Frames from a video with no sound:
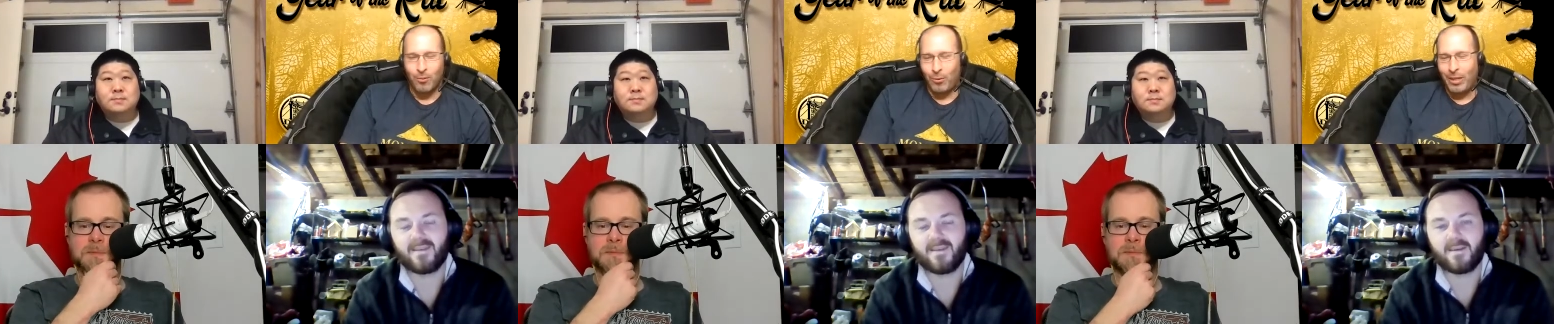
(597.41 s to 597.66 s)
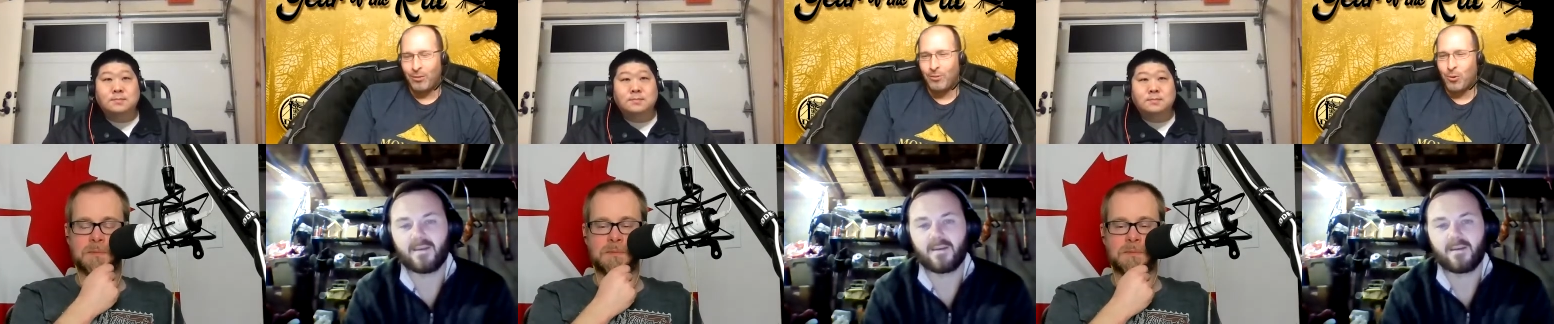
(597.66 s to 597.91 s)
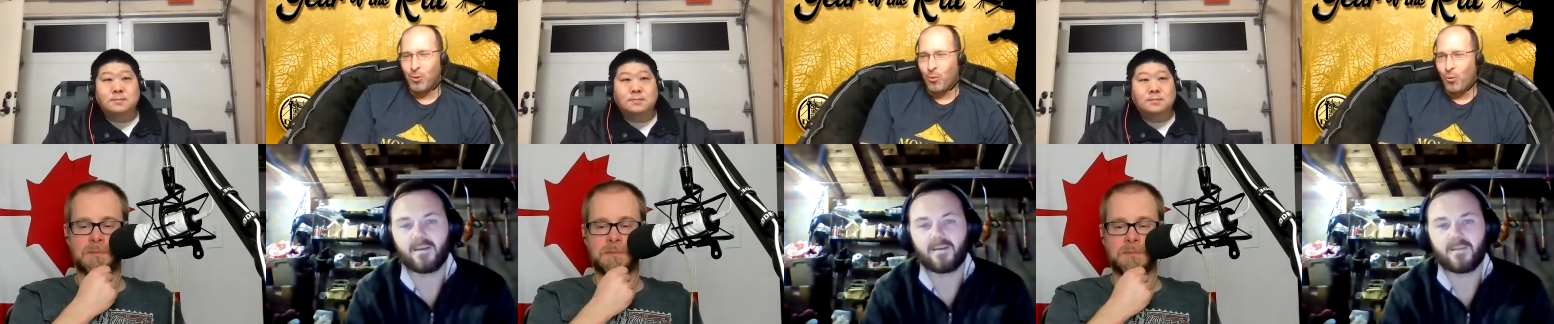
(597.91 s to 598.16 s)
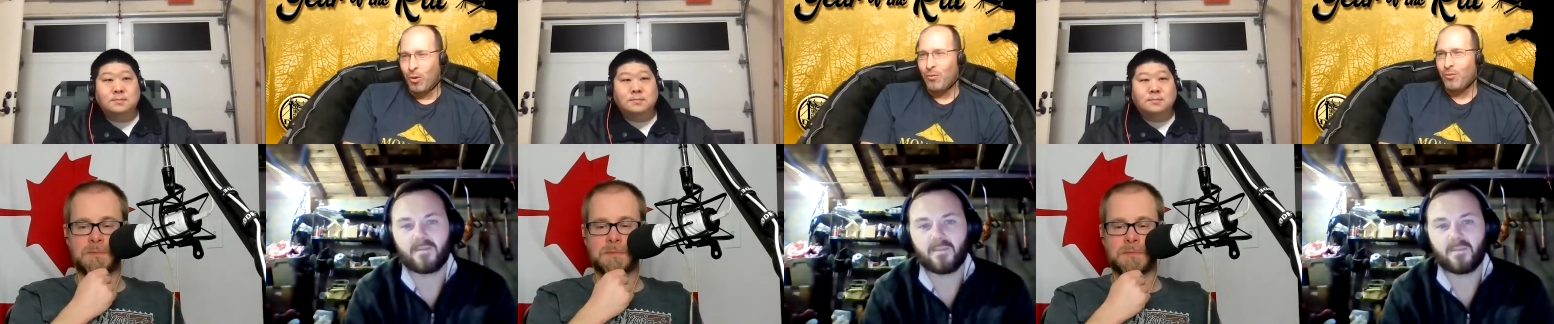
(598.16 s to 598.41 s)
Speaker 1: read the full
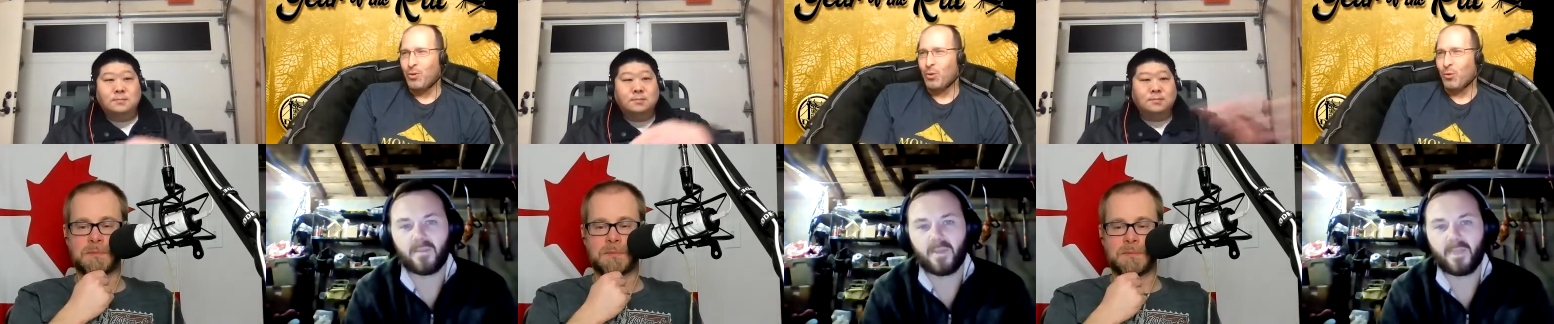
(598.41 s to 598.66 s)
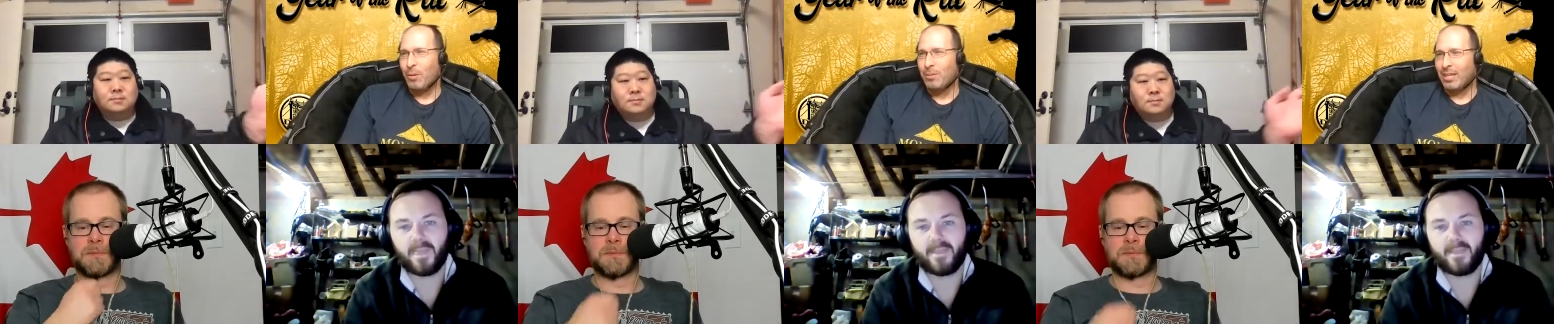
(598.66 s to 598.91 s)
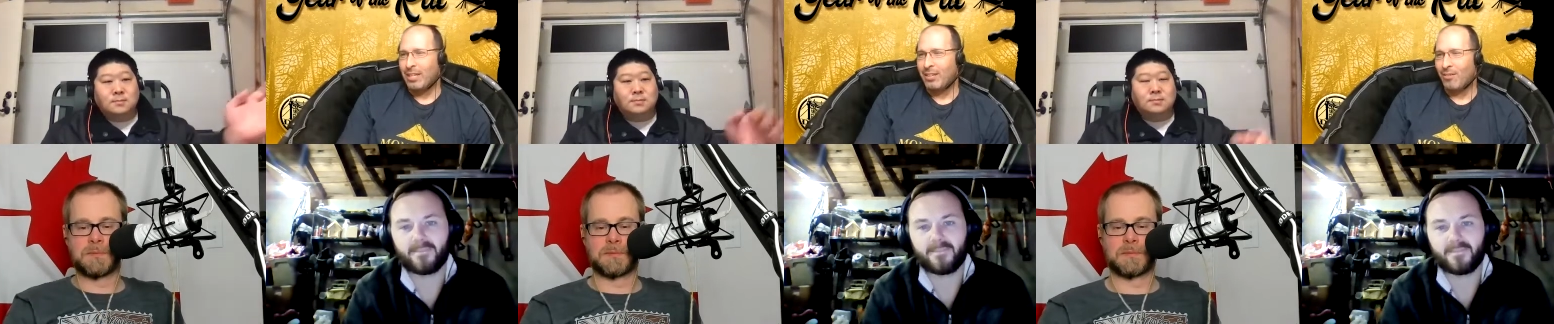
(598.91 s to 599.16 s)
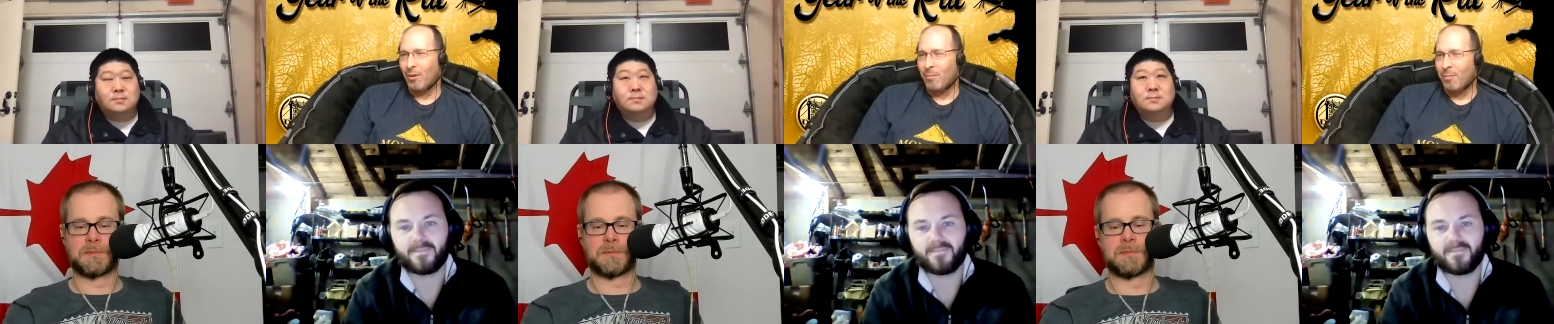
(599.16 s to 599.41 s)
written review on the website
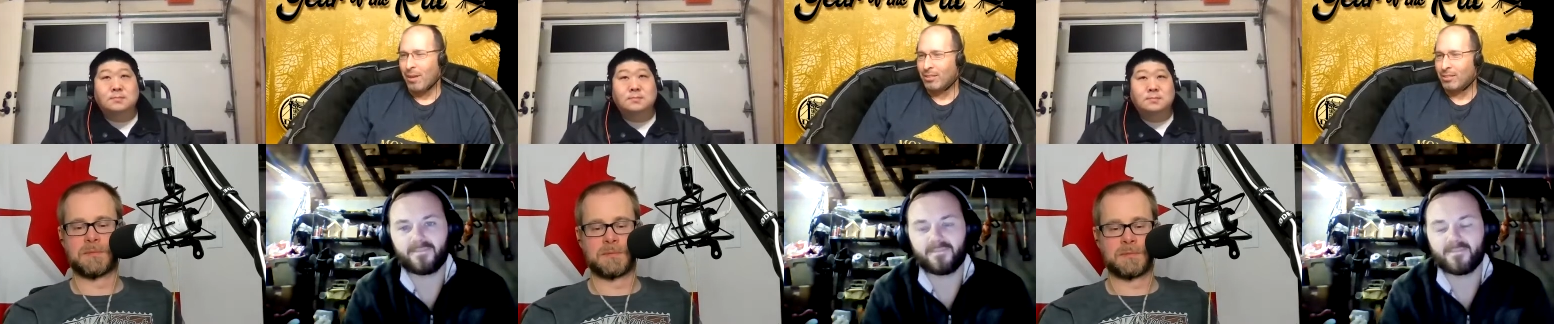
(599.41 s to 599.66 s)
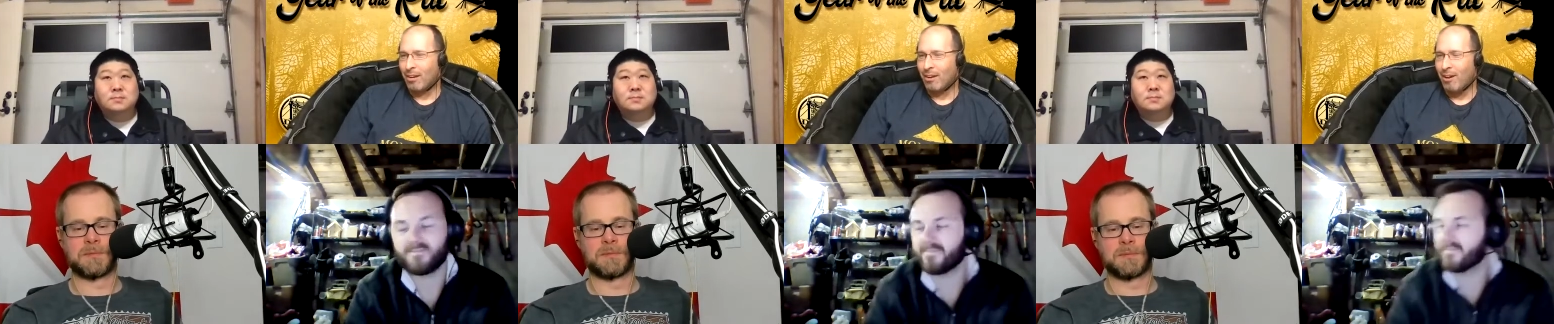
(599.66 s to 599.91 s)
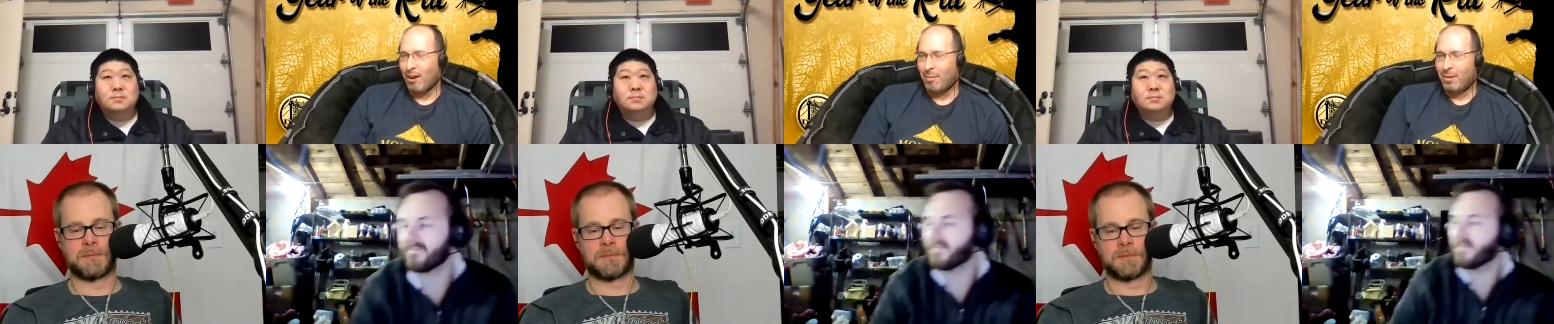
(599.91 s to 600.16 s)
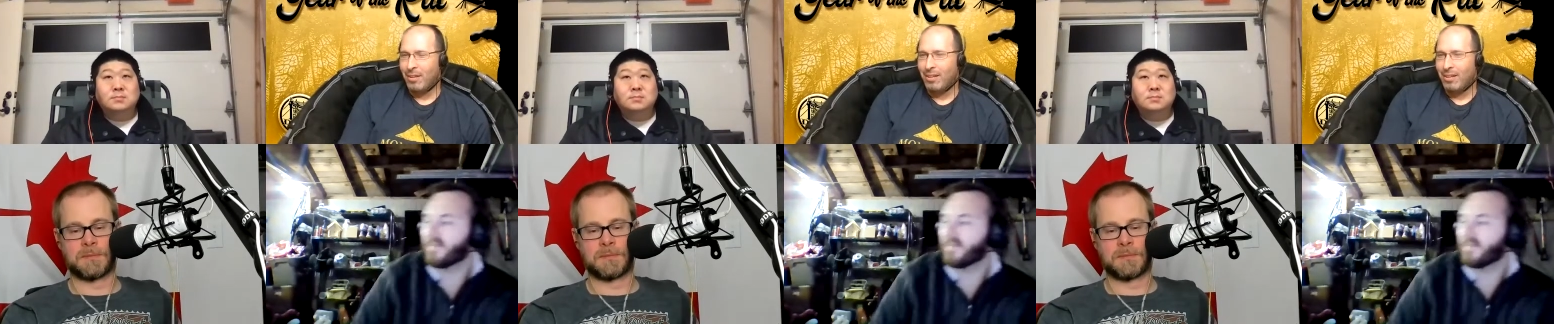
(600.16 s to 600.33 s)
developmentpalace.com.